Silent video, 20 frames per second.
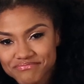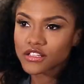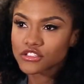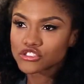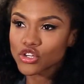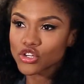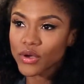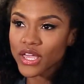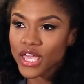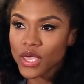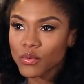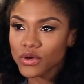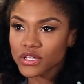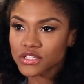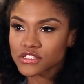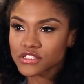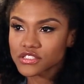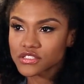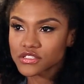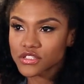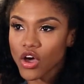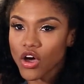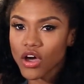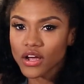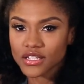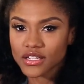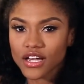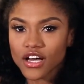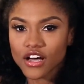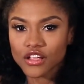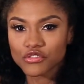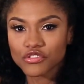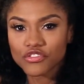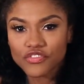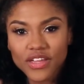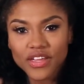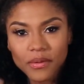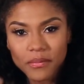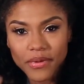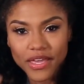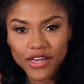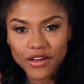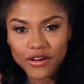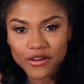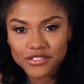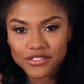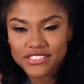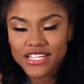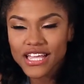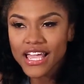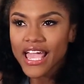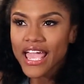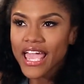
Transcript: So he would talk to other females,